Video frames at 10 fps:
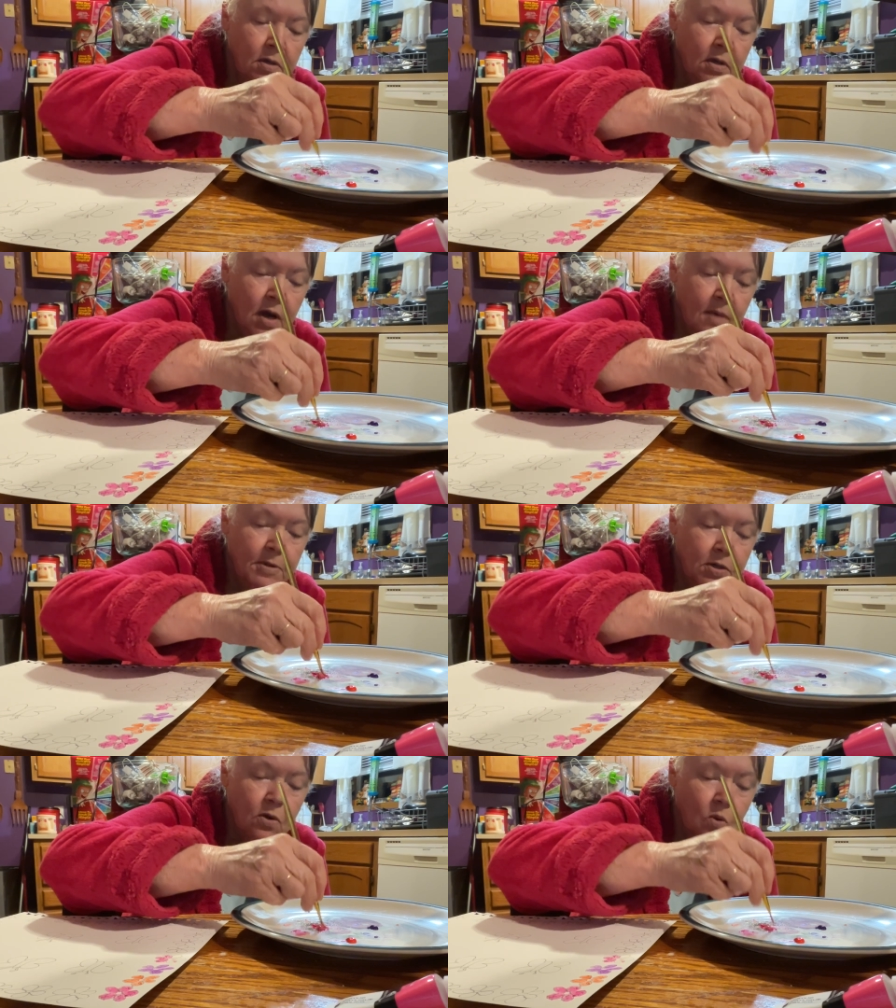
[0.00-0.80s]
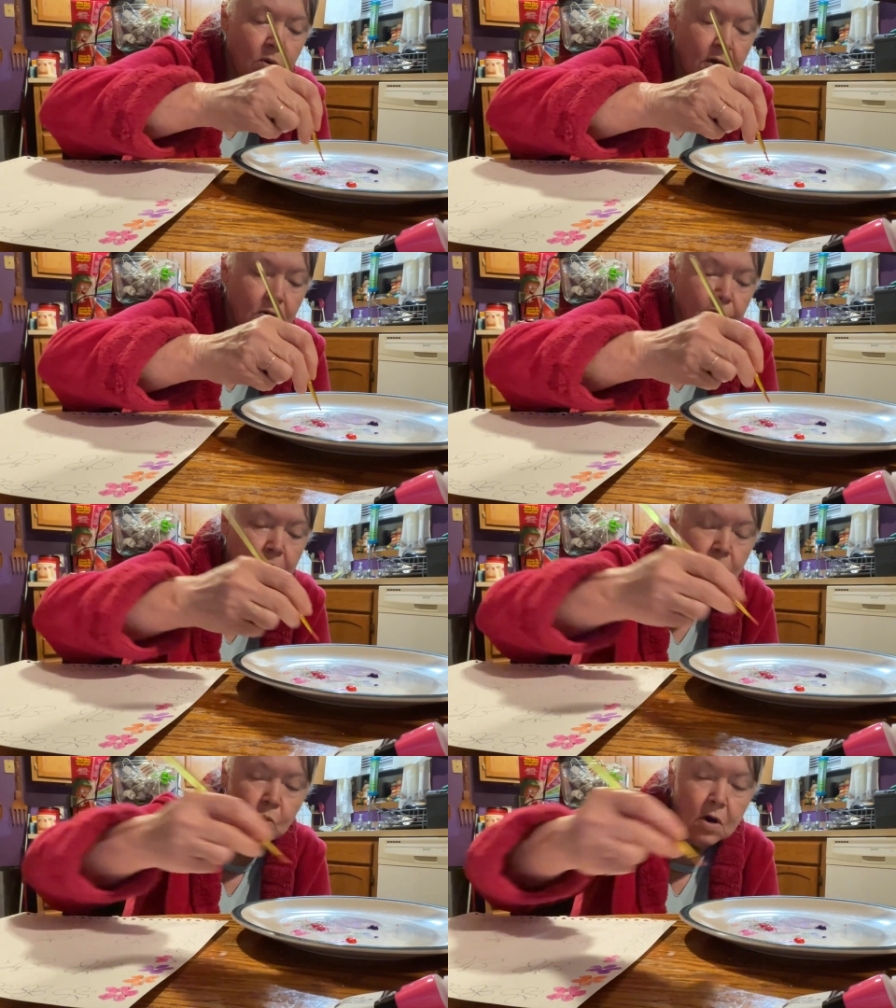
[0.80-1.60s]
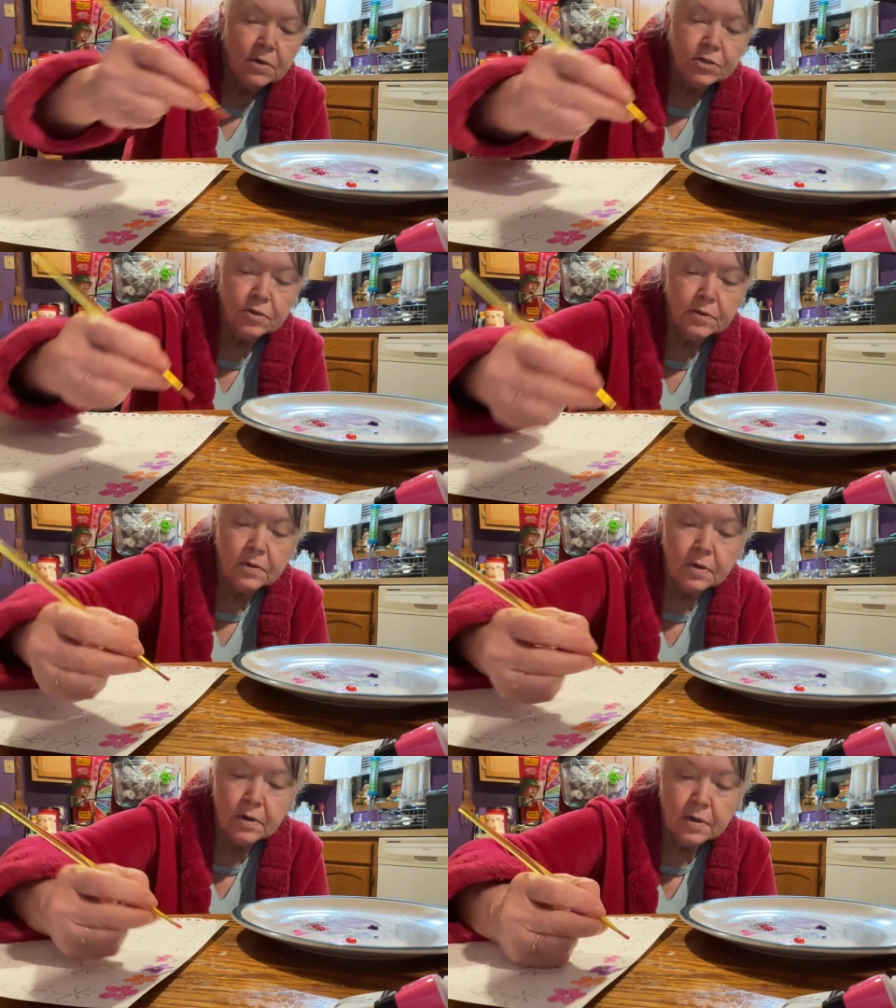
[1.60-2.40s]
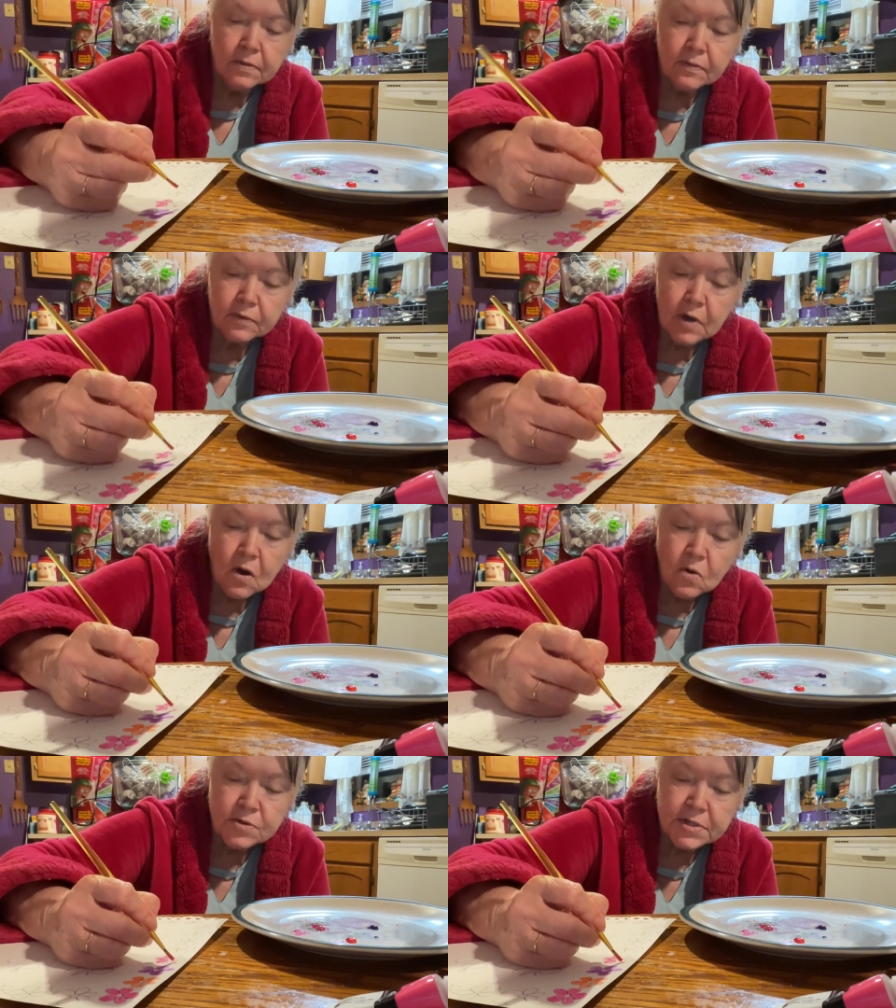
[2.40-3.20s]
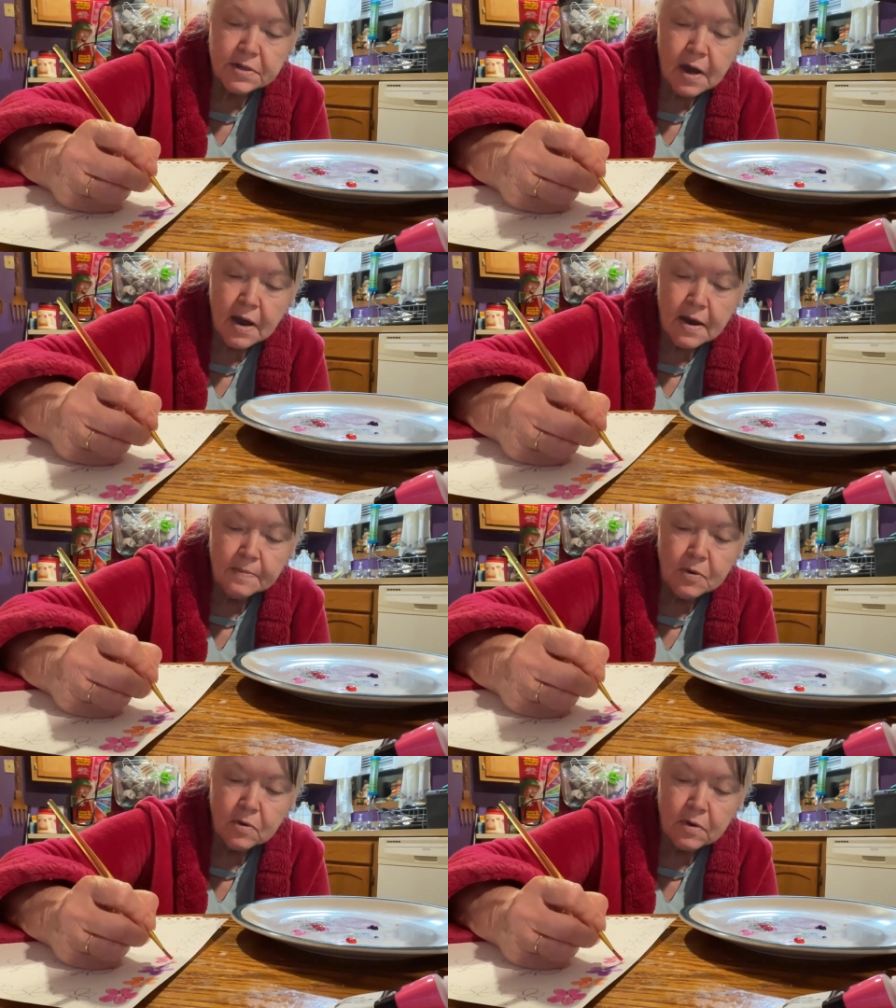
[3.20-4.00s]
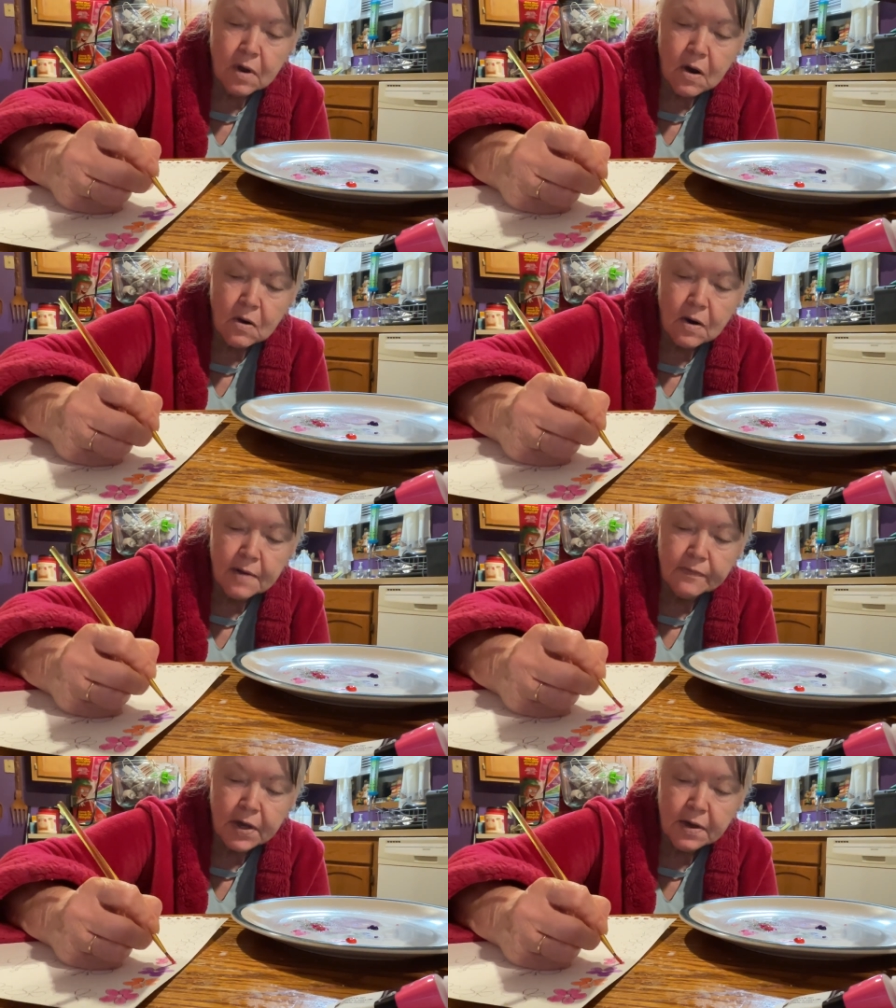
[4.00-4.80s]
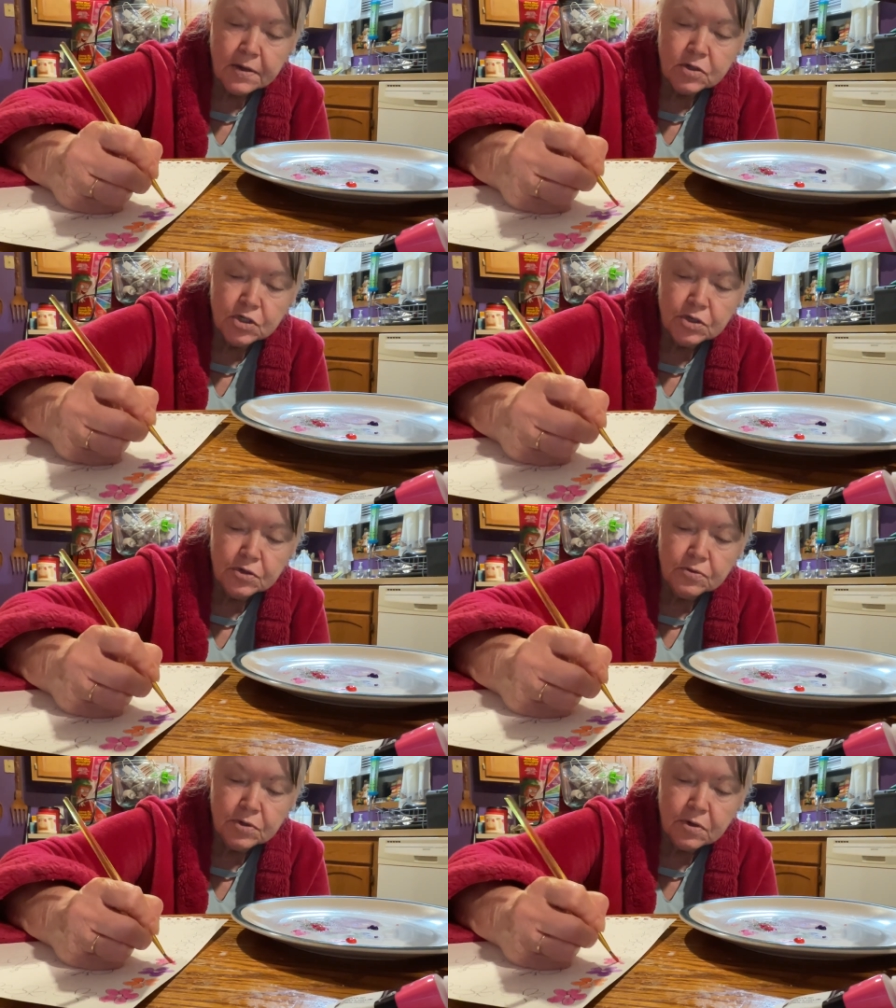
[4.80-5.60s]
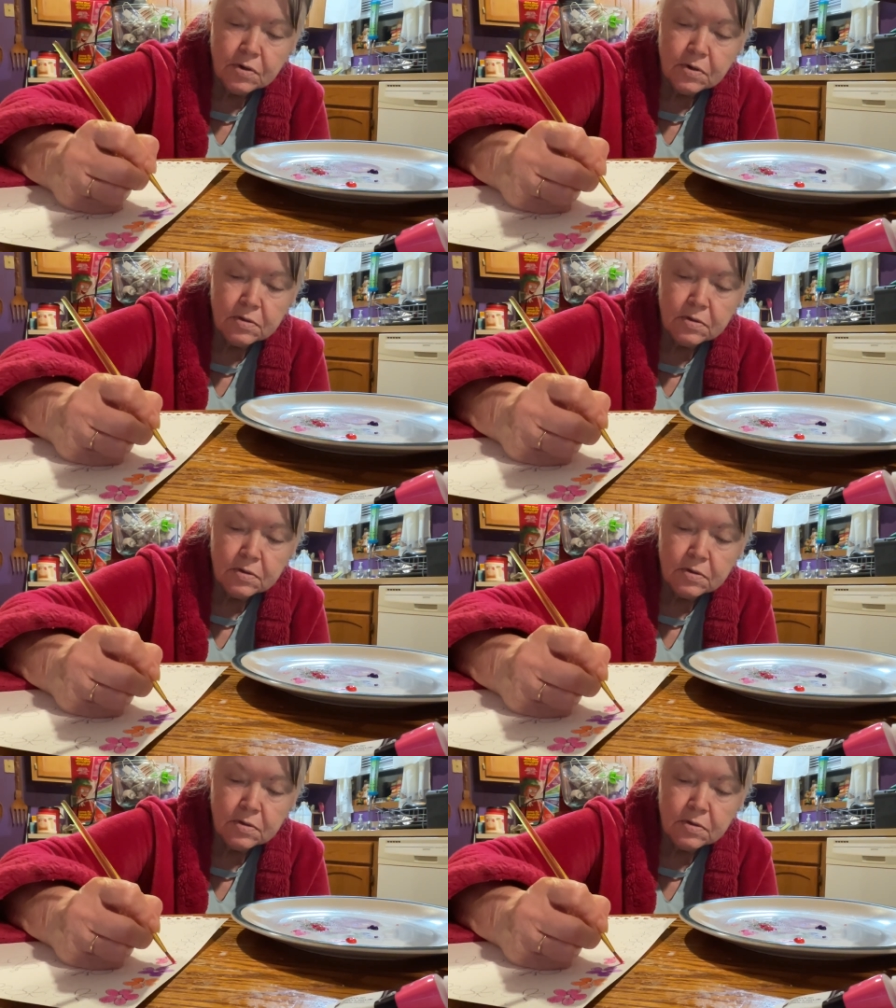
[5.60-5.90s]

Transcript: And I've been going over there watching Tulsi Gabbard and RFK Jr.